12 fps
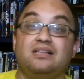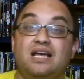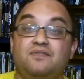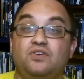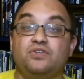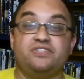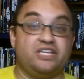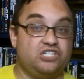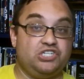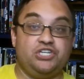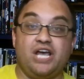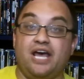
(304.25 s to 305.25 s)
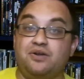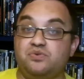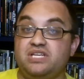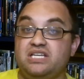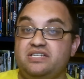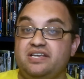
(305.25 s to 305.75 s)
levels and shadow
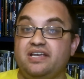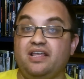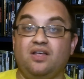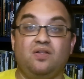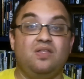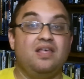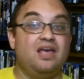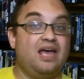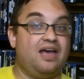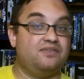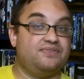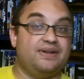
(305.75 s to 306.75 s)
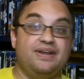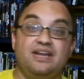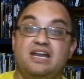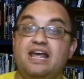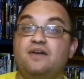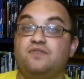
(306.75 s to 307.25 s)
detail have
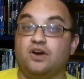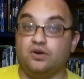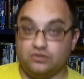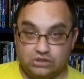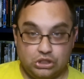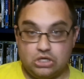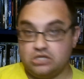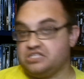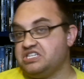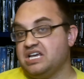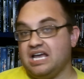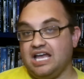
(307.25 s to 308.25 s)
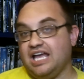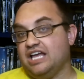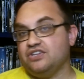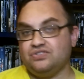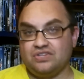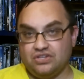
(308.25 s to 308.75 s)
never looked
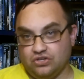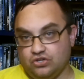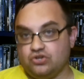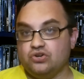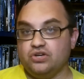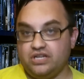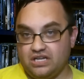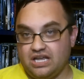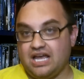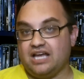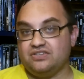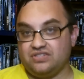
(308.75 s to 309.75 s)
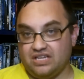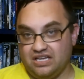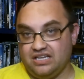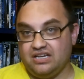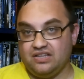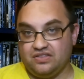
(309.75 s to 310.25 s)
as good as
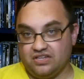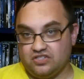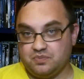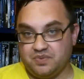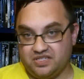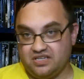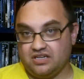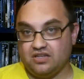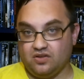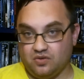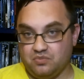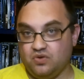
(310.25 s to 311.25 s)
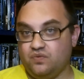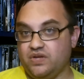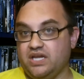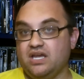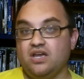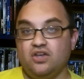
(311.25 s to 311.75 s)
in this particular
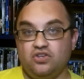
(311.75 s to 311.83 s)
movie.